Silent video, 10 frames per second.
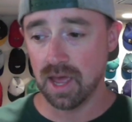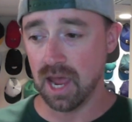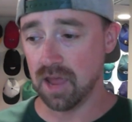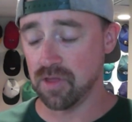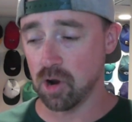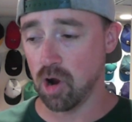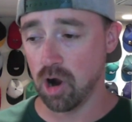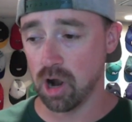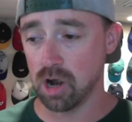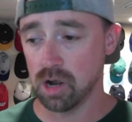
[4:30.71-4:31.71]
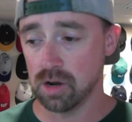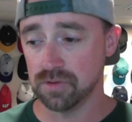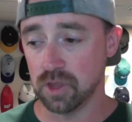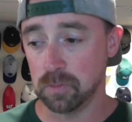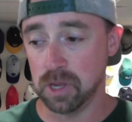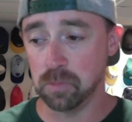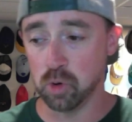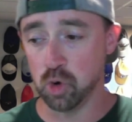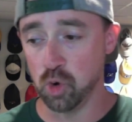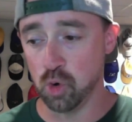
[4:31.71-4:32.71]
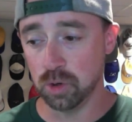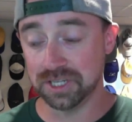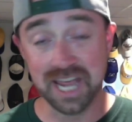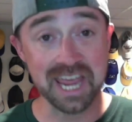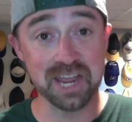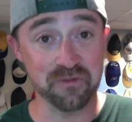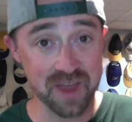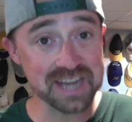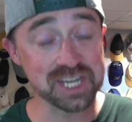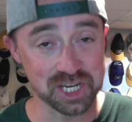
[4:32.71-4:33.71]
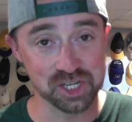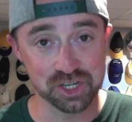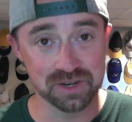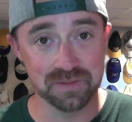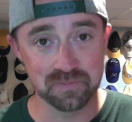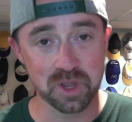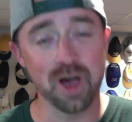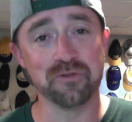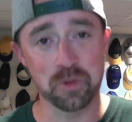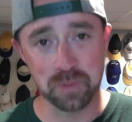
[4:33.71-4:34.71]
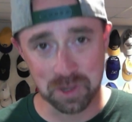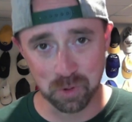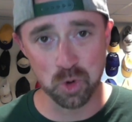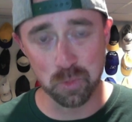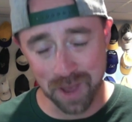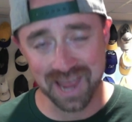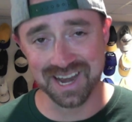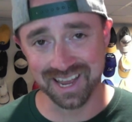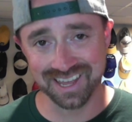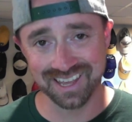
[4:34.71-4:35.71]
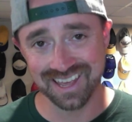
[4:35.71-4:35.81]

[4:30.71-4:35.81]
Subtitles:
and there are the people who take advantage of the people who panic